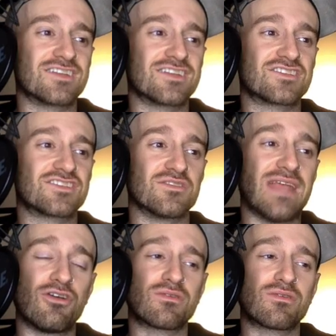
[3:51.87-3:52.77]
right, so now you
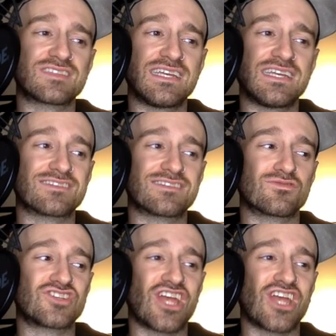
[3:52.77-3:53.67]
can see here it's
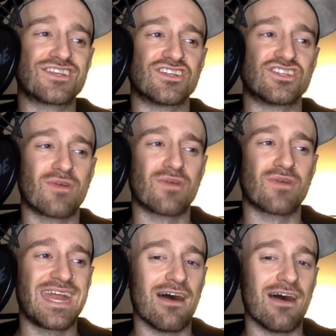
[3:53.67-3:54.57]
changed to training
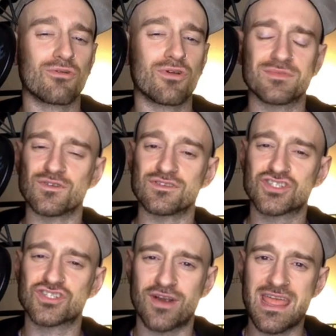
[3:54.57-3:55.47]
the algorithm. So it's
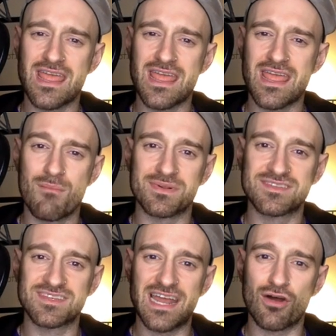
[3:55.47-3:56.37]
training my
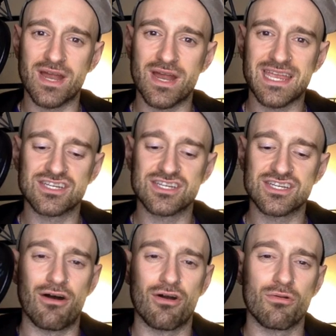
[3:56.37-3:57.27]
potato recognition
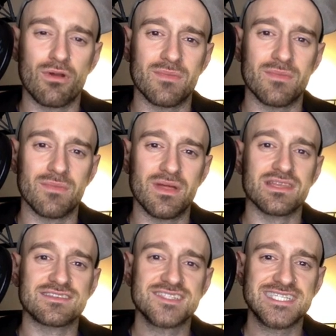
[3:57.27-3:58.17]
algorithm.
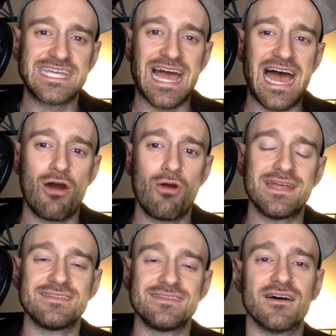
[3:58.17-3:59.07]
Let's see how
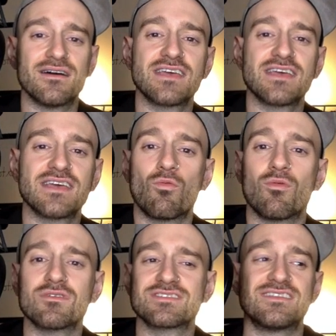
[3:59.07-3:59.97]
it does.
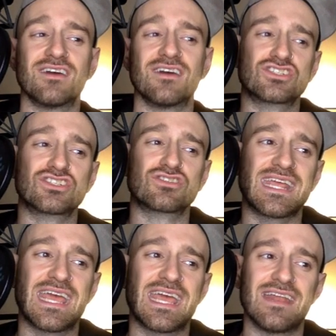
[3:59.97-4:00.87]
Once it's done
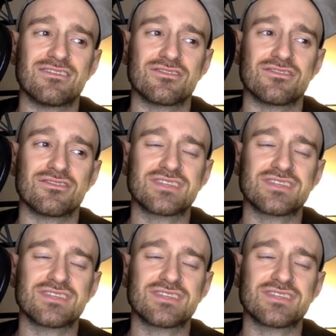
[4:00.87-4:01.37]
training it, it'll take